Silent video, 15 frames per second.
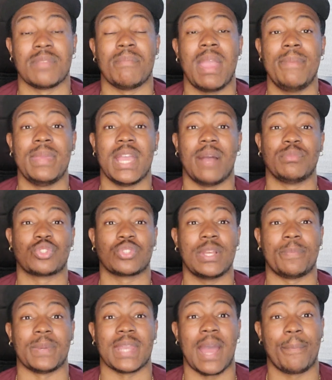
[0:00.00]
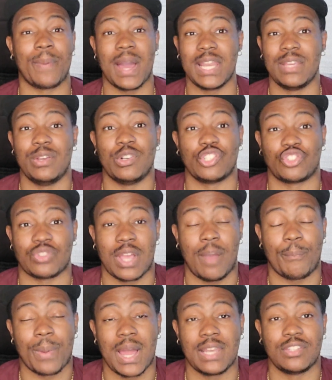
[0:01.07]
And maybe I'm tripping. I probably was I'm
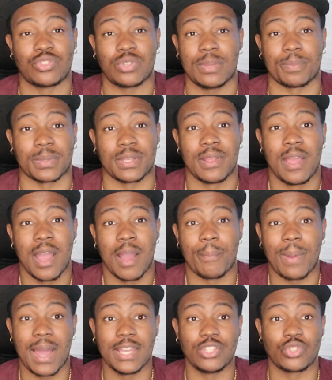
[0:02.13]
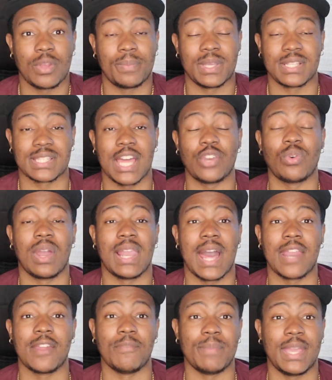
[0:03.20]
probably tripping. I'm probably tripping because I know a
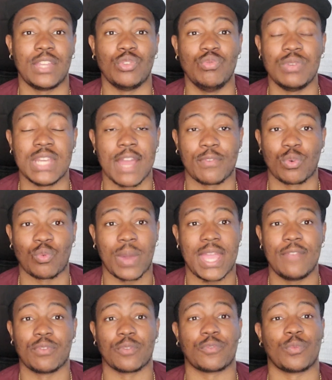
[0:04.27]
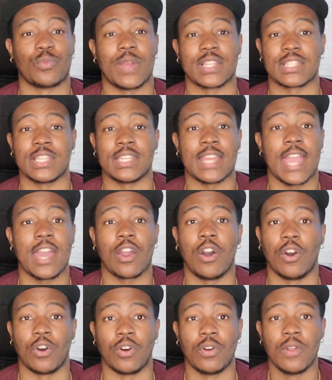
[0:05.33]
lot of men who never wavered from wrestling at
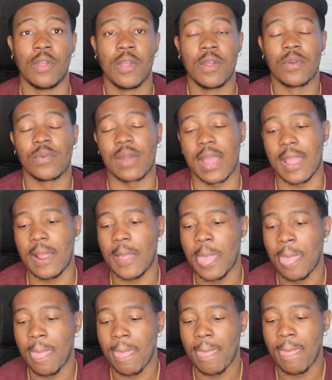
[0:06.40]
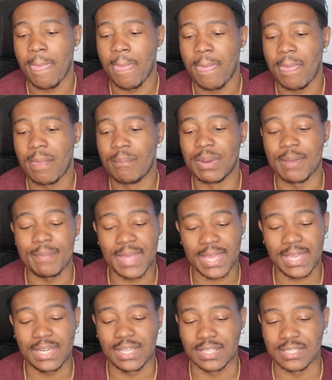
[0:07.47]
all, right? But
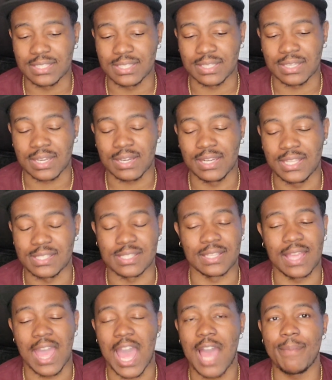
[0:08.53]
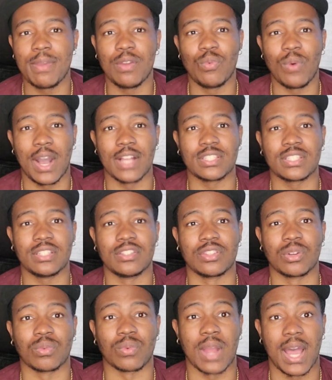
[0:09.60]
man, listen, listen, I've been watching
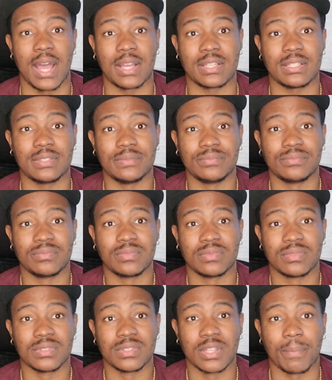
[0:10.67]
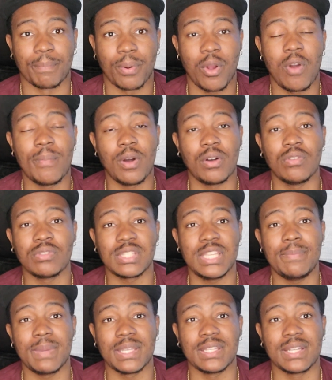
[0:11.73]
The Rock, the promos he
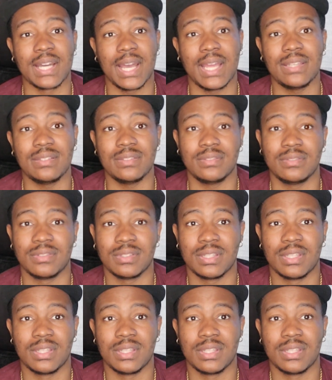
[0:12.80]
been cutting,